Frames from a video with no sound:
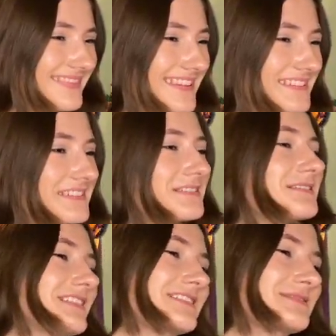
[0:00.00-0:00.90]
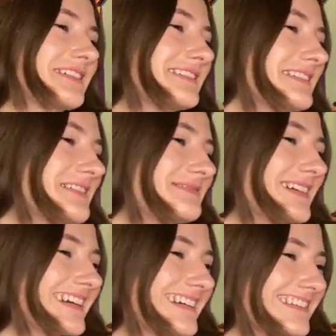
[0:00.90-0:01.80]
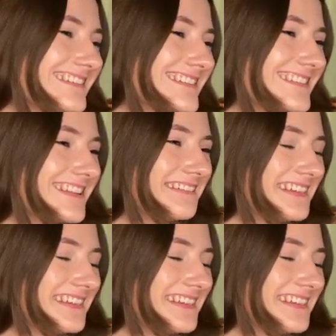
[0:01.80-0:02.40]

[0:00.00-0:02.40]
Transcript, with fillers: the little Oh my goodness, she's so